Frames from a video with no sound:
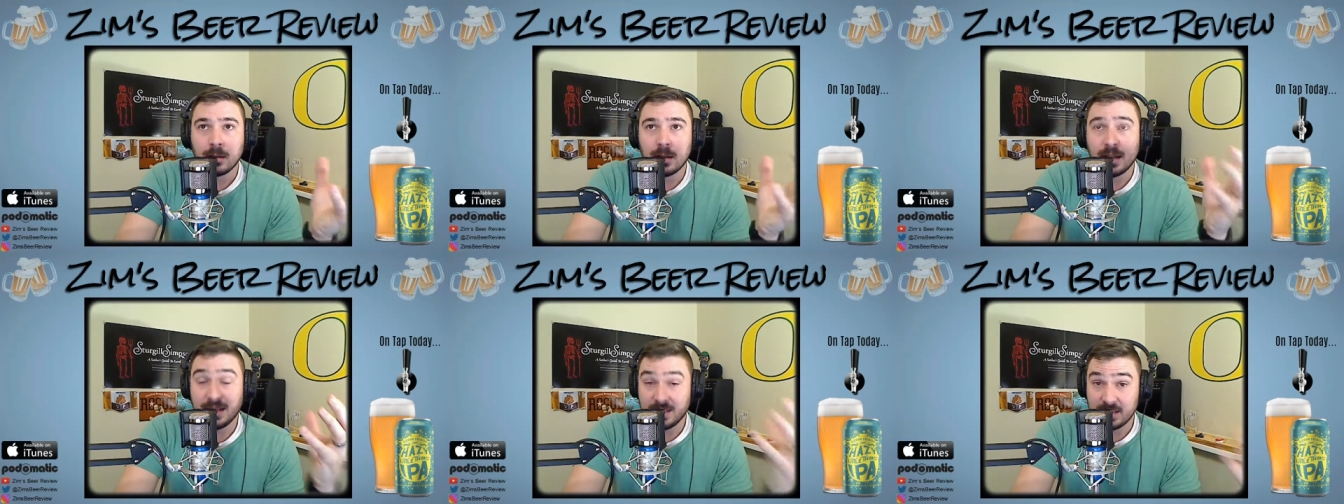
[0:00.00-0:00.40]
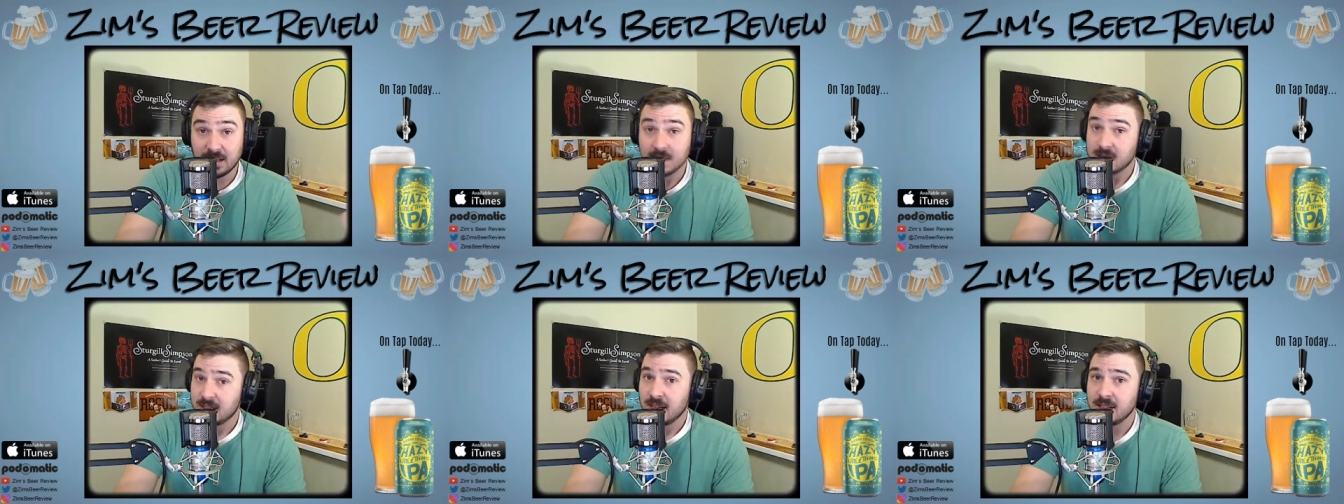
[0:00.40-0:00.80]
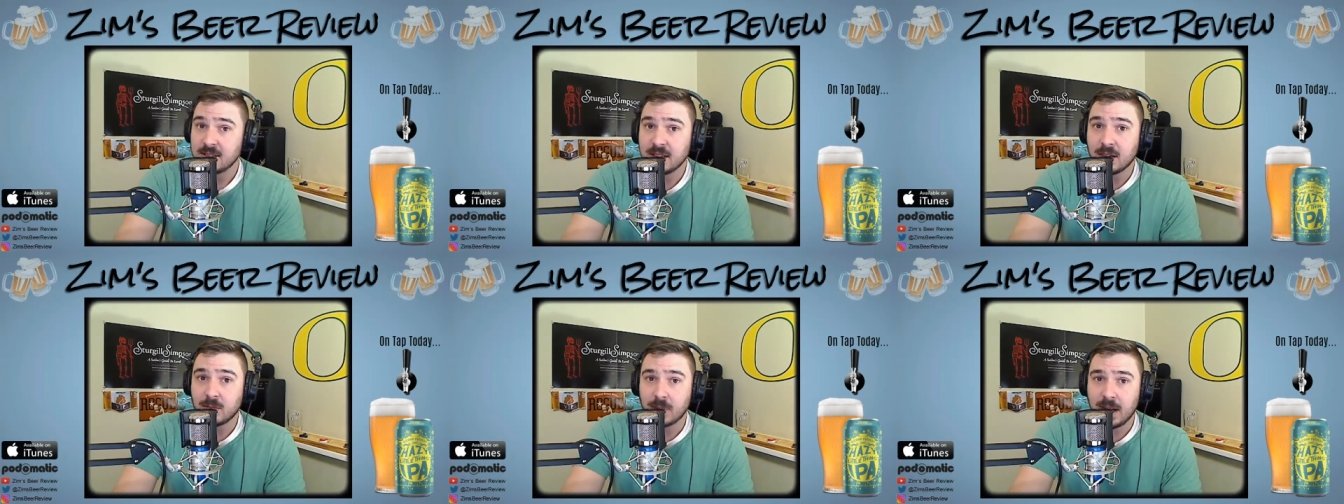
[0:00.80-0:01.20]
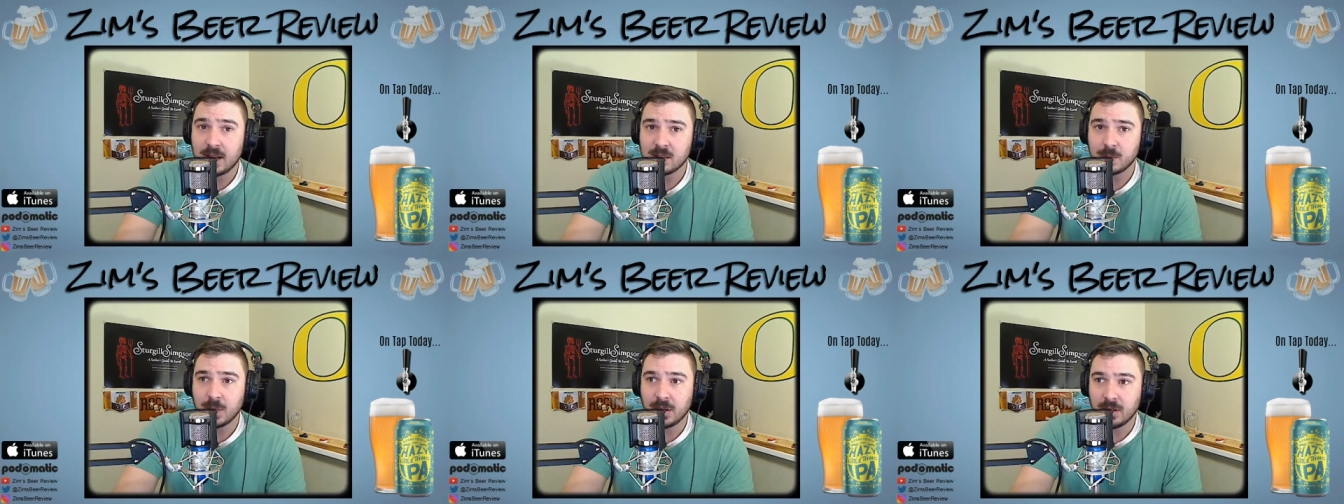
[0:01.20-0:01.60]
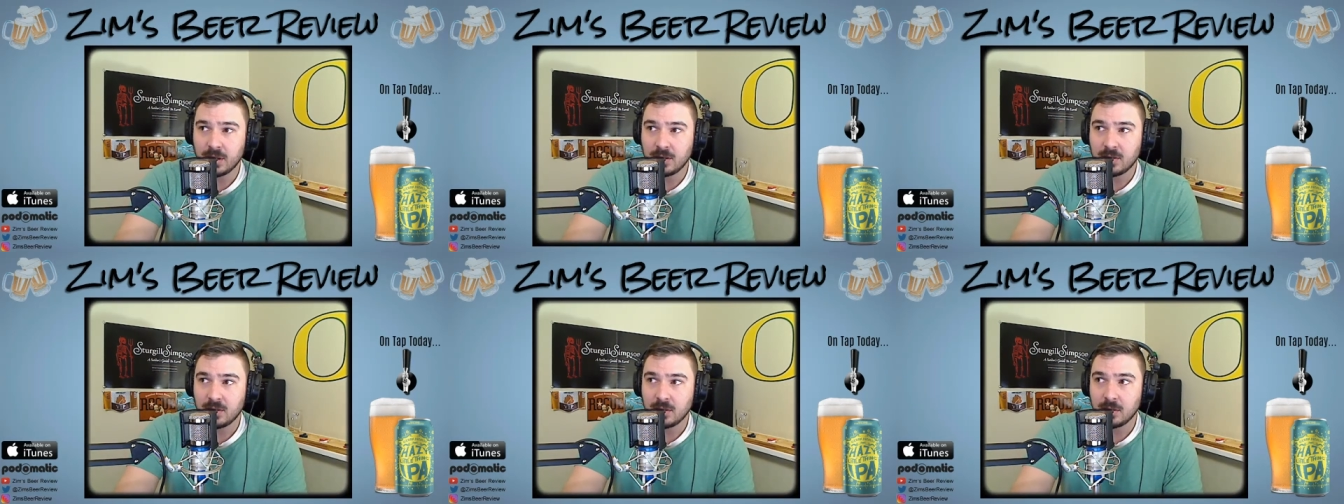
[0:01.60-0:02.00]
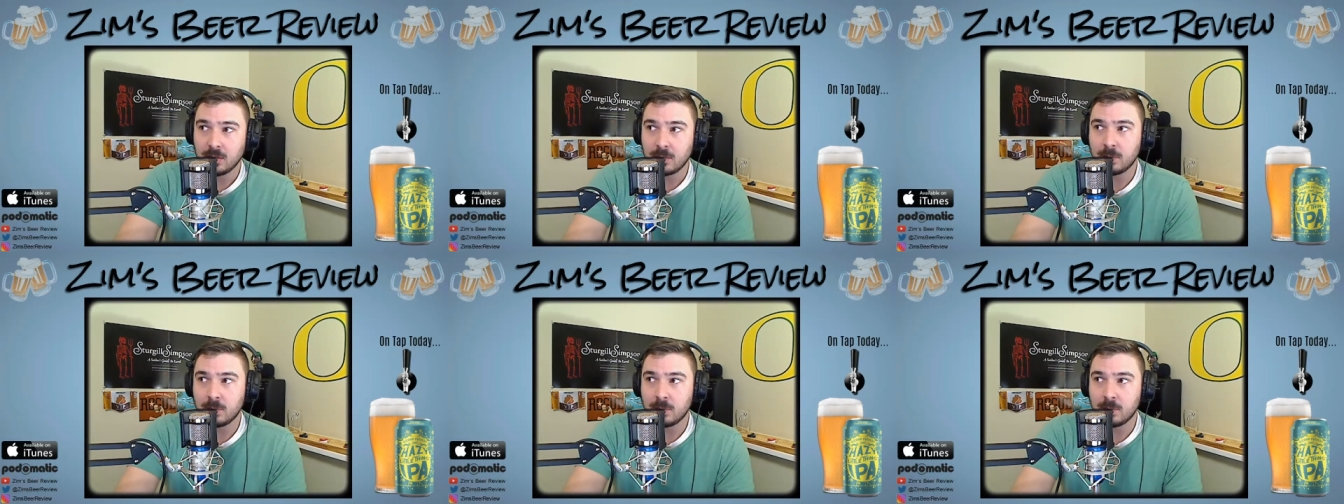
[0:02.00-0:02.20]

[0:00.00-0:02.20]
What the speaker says: It does taste like raspberries.